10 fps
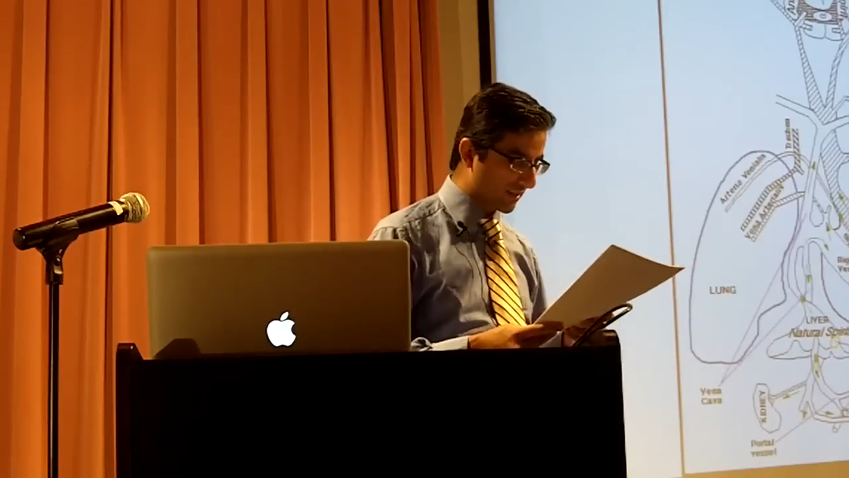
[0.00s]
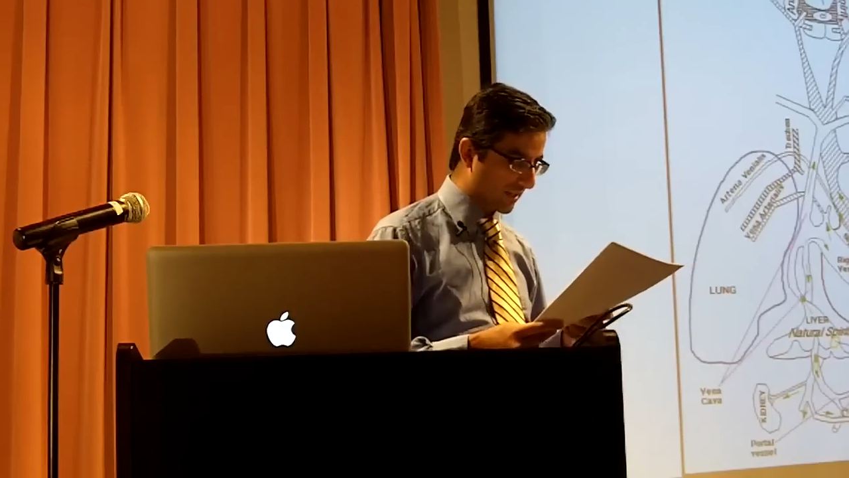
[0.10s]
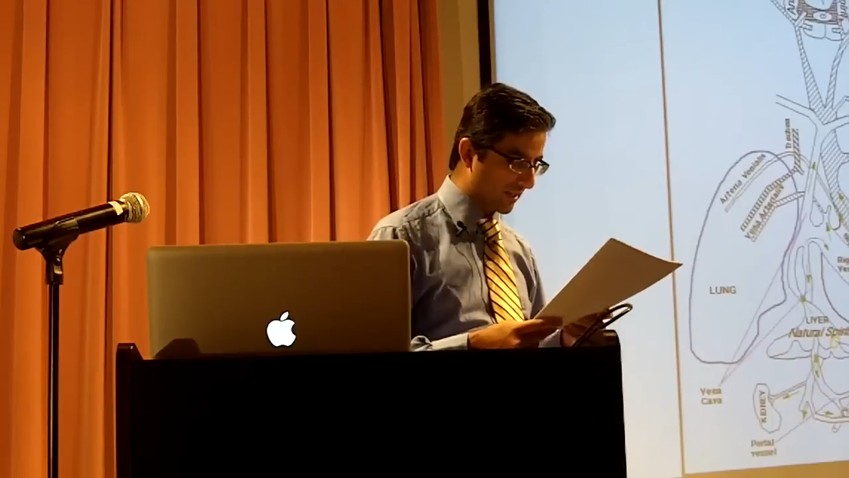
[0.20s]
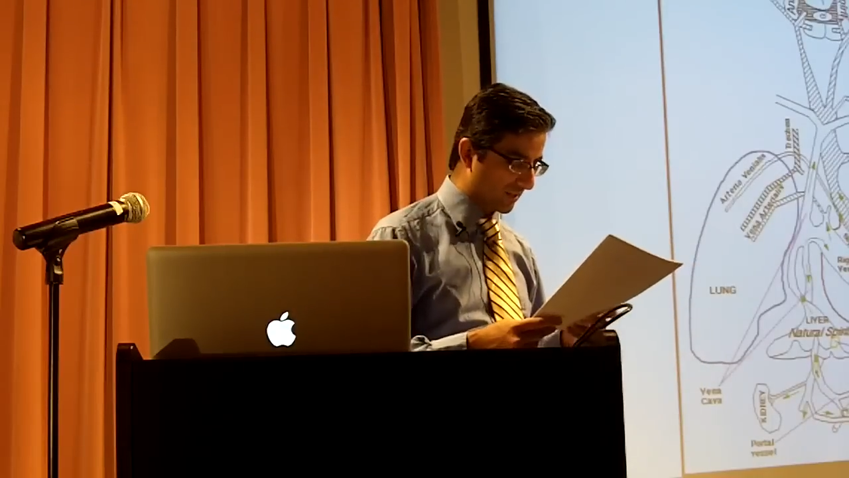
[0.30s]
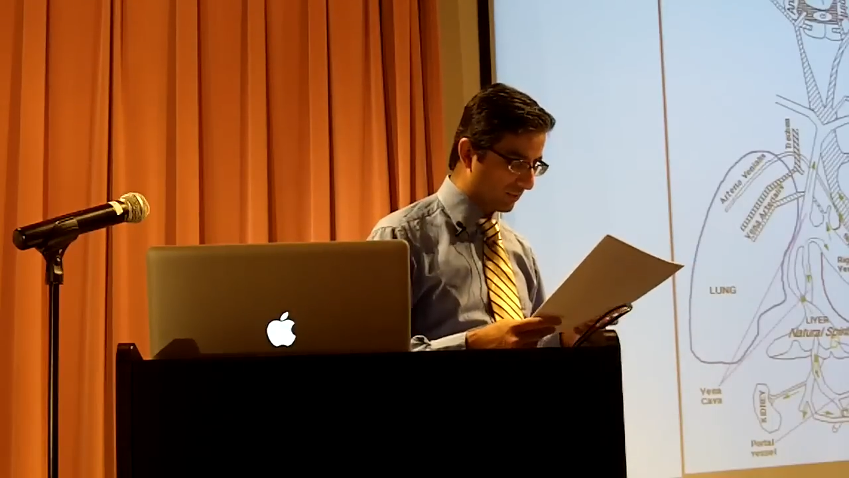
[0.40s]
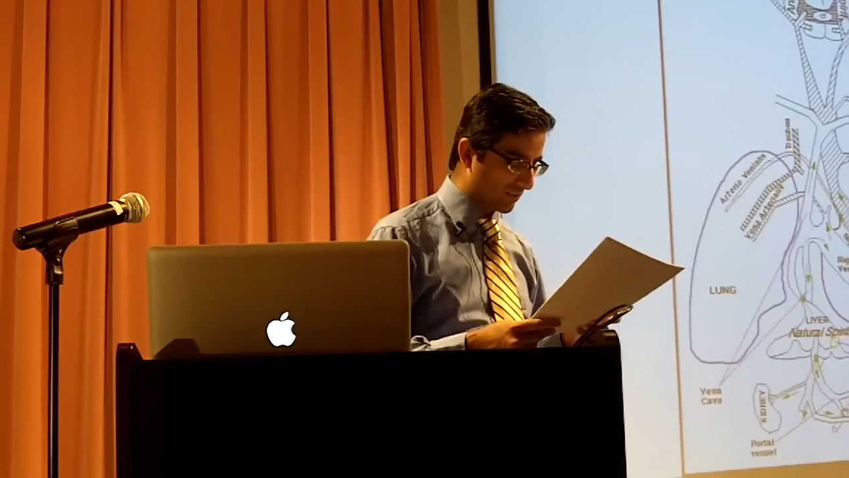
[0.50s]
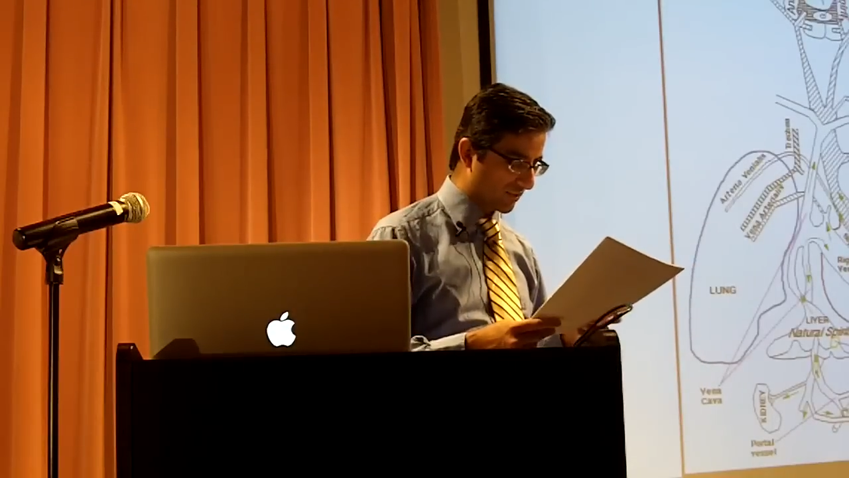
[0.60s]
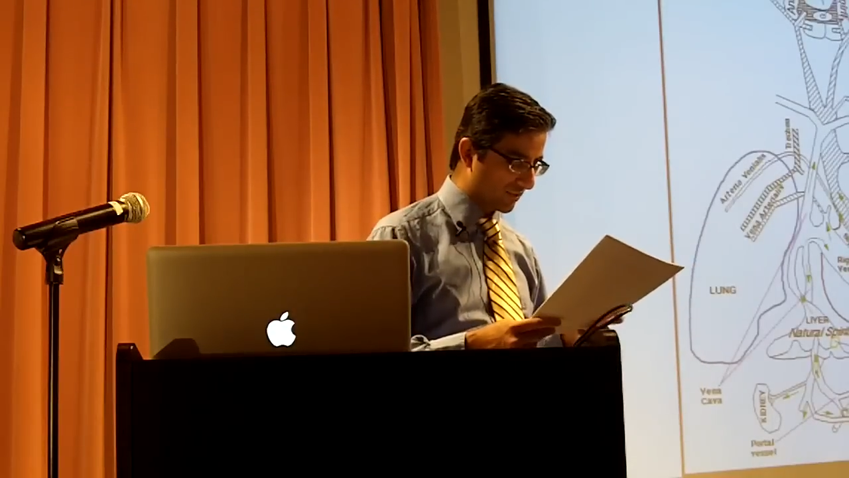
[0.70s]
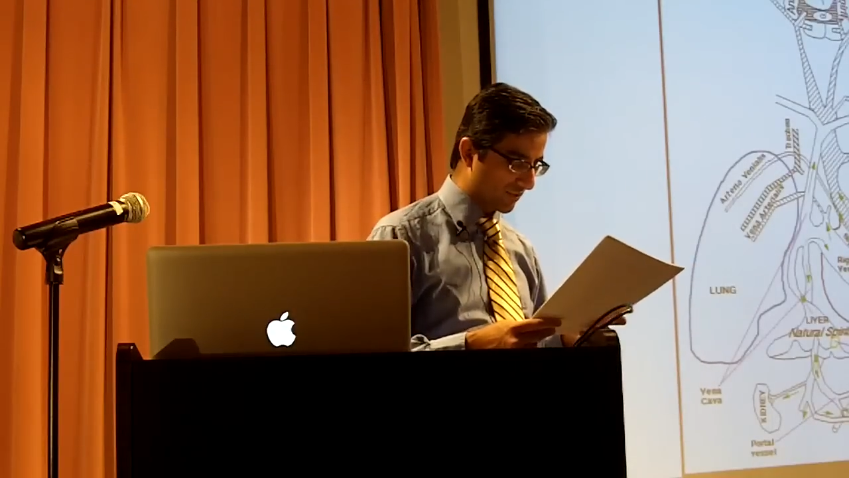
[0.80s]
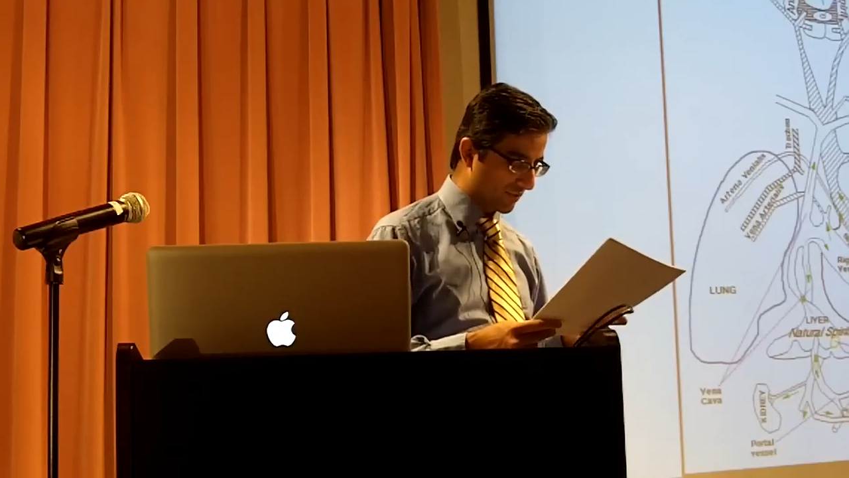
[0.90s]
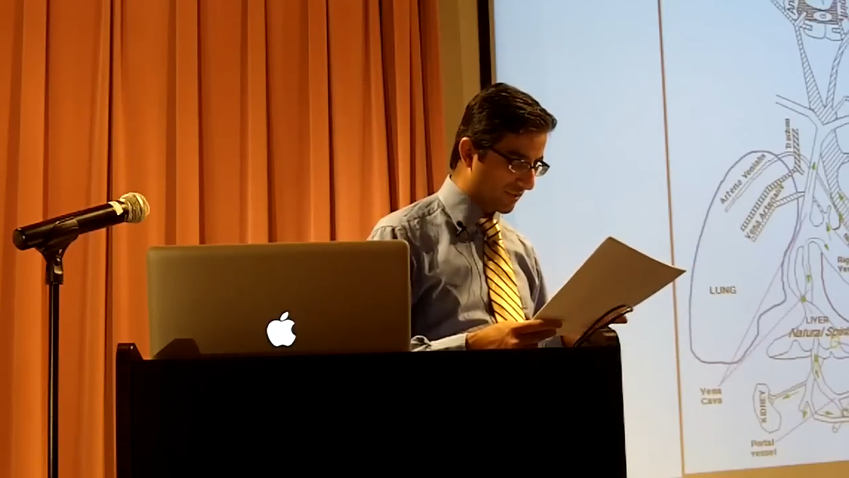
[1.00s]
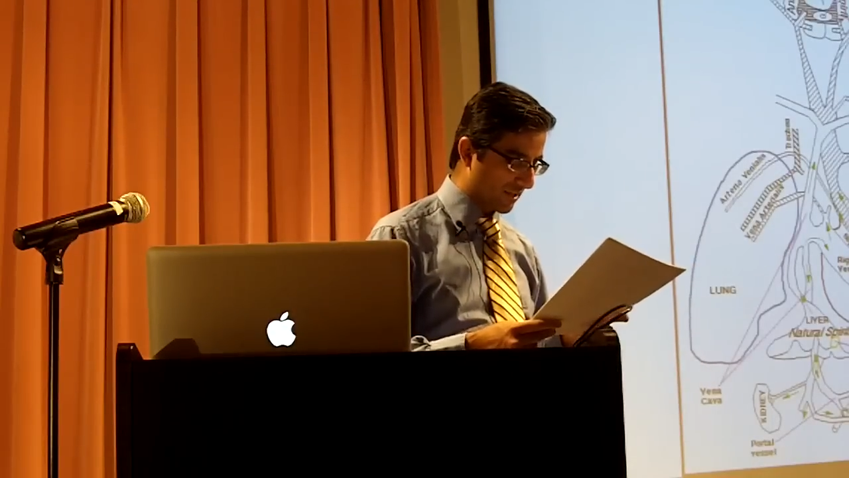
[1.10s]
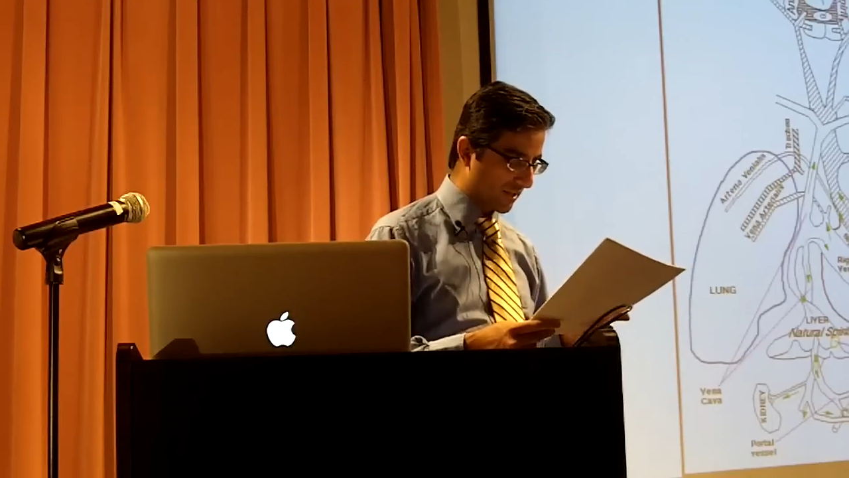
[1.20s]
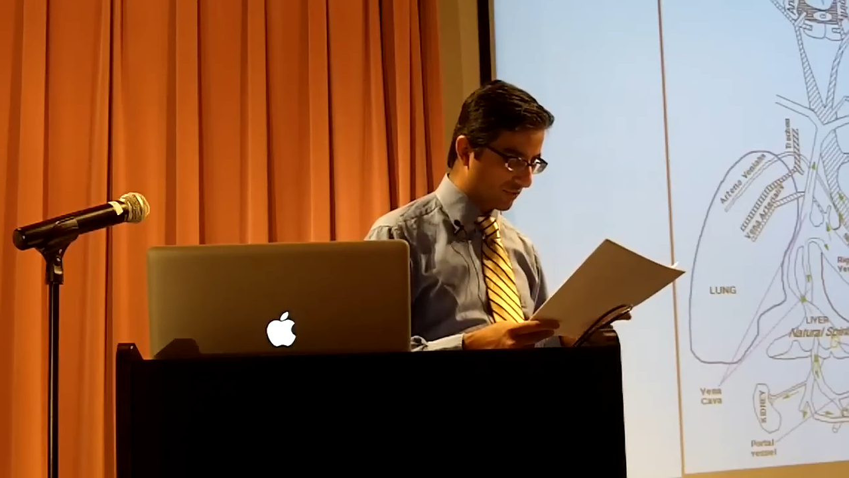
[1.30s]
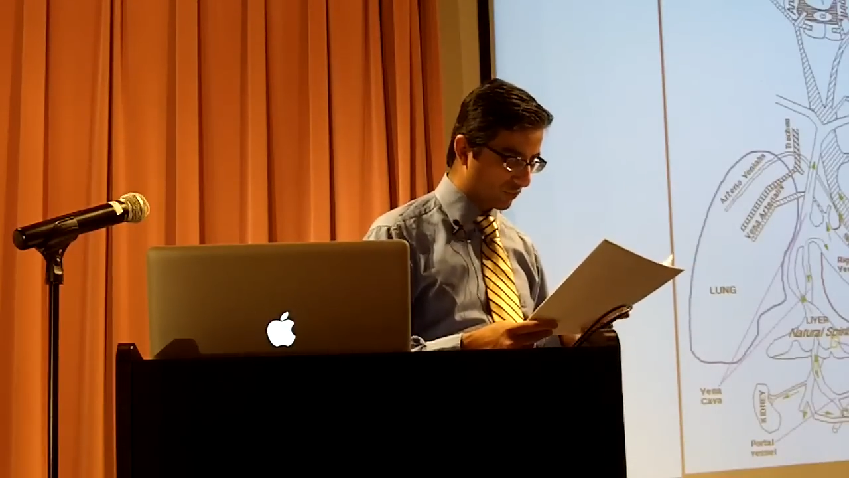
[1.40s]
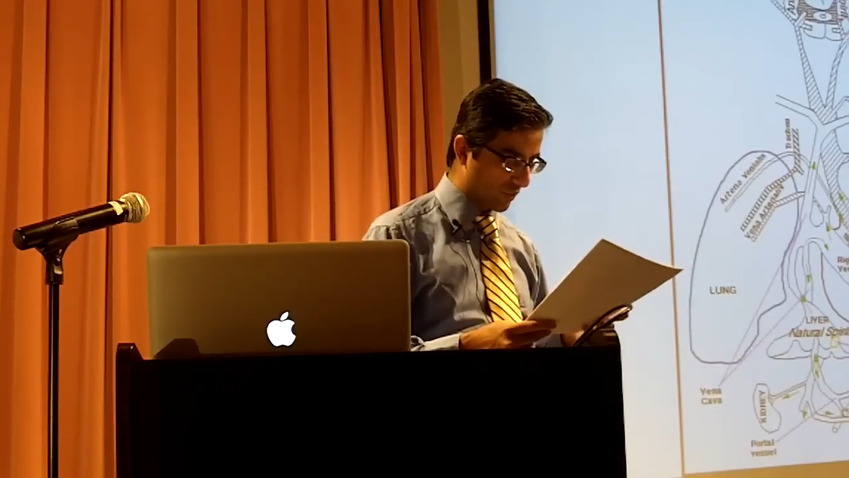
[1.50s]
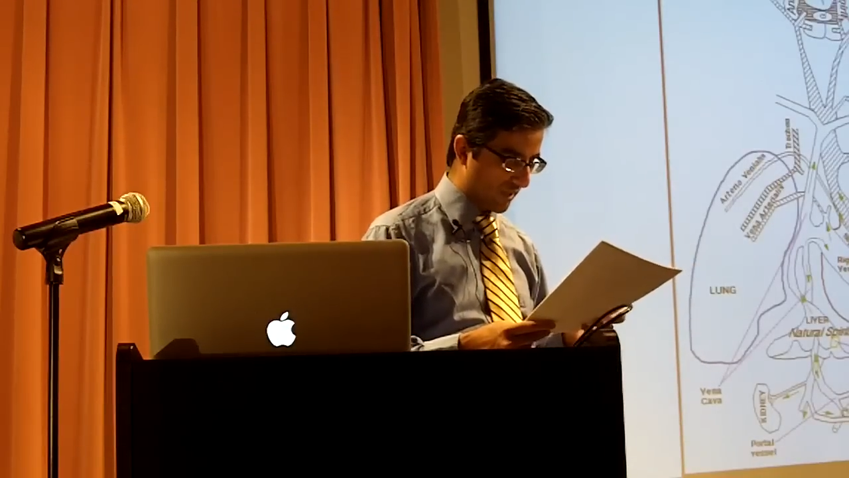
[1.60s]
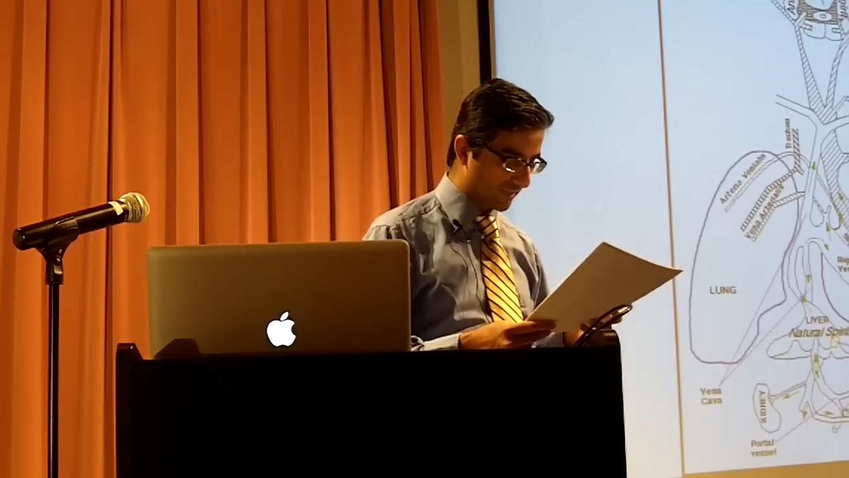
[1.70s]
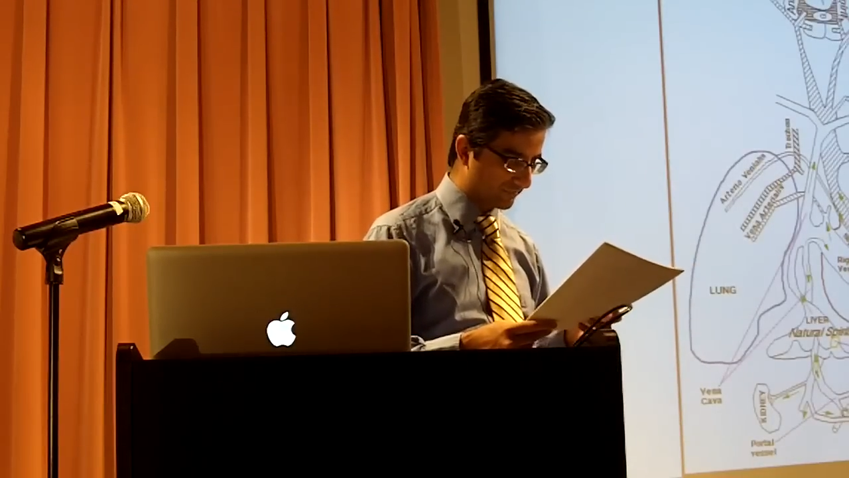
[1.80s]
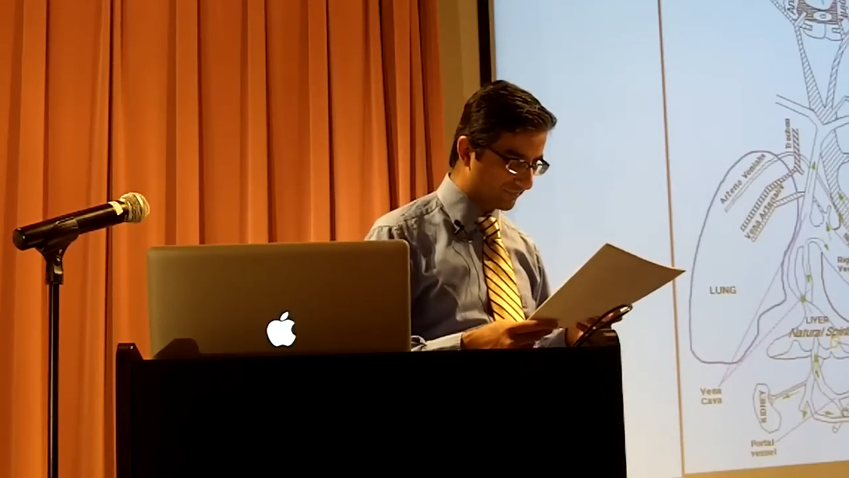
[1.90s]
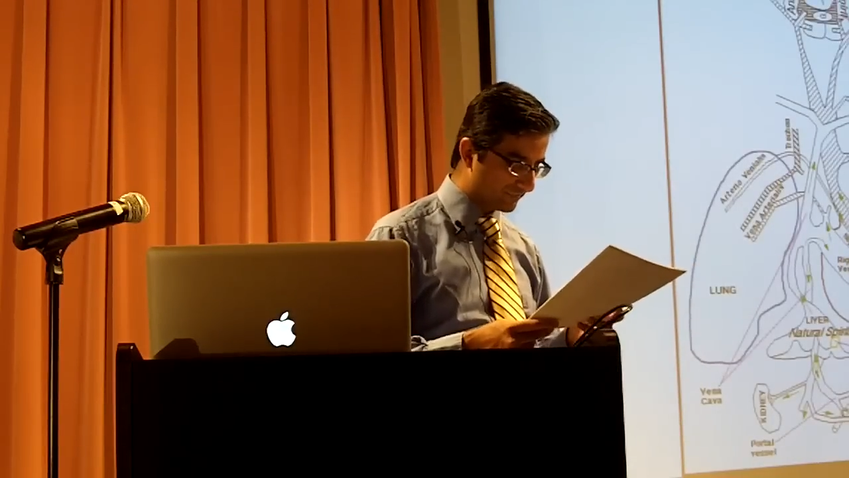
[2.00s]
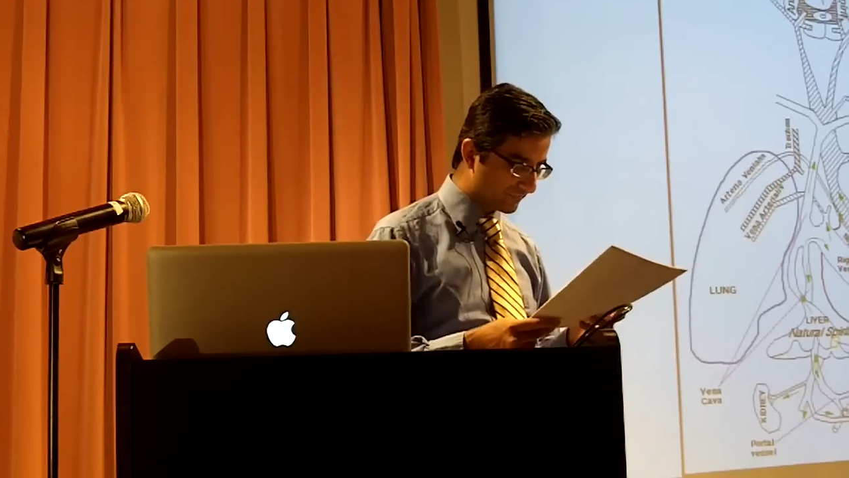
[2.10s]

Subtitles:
Galen was concerned as well.